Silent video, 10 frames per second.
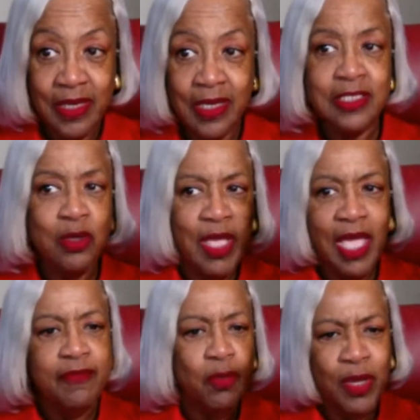So we have
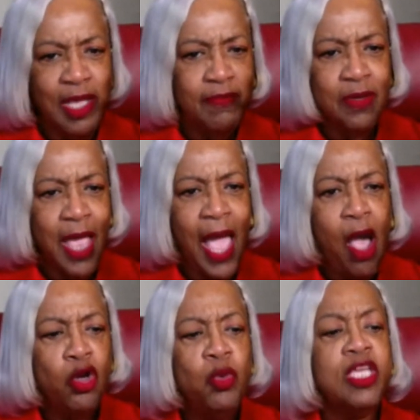to, how
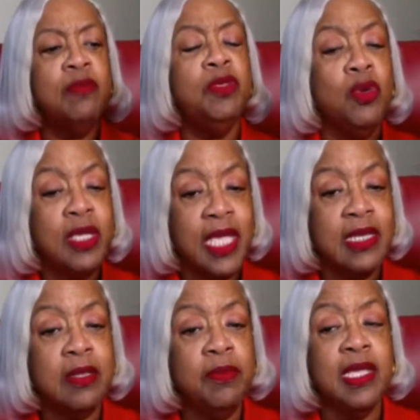do we communicate?
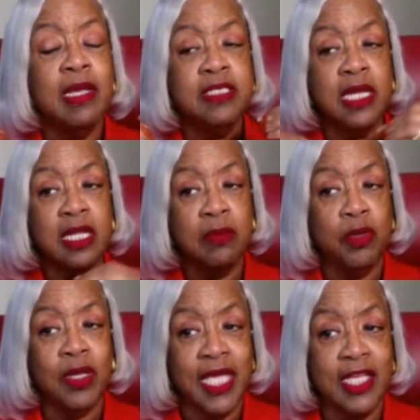To me, it comes down to
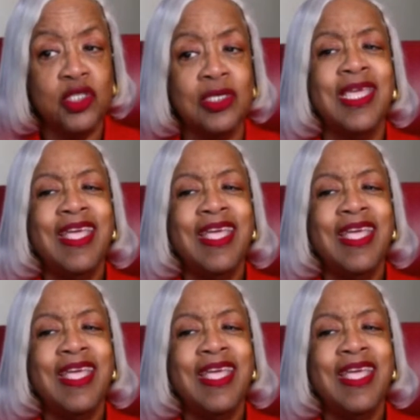communication.